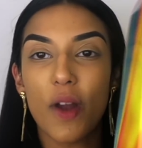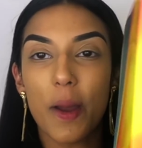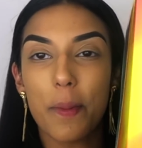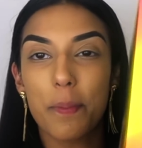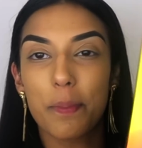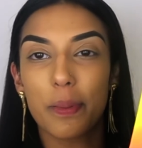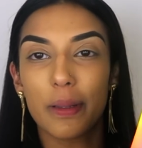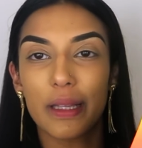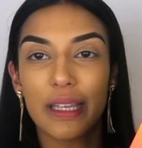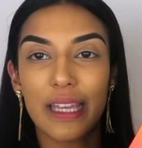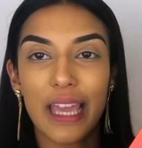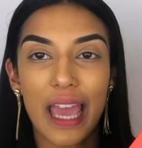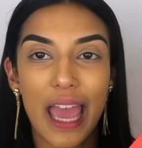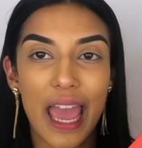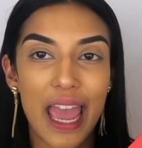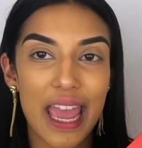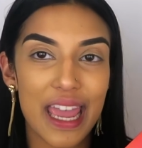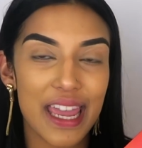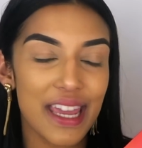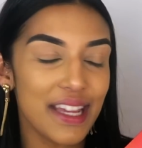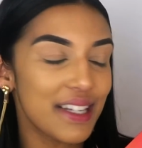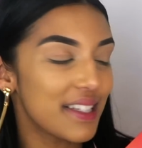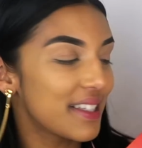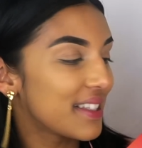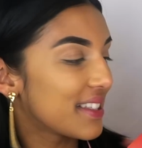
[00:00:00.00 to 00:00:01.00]

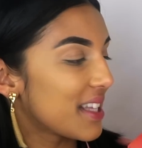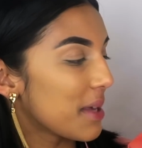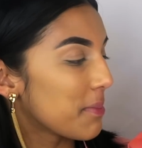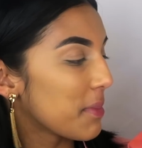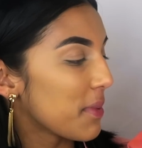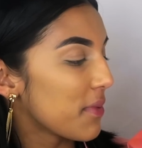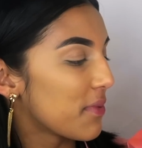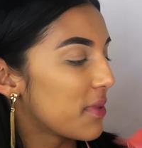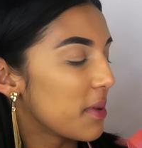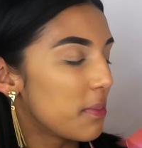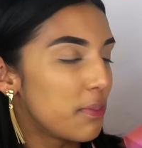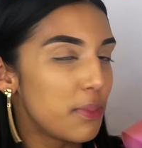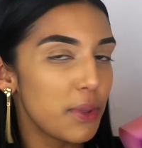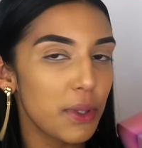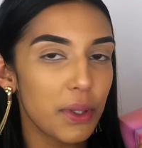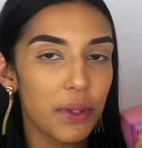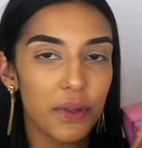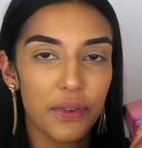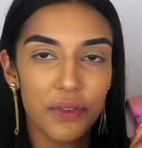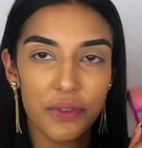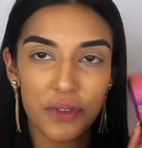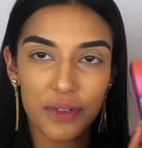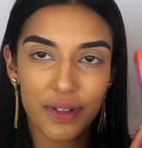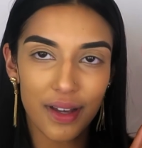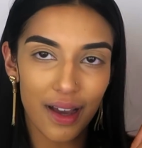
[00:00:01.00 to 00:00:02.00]
replicate some of the
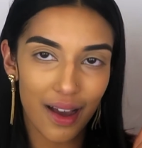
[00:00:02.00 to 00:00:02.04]
beautiful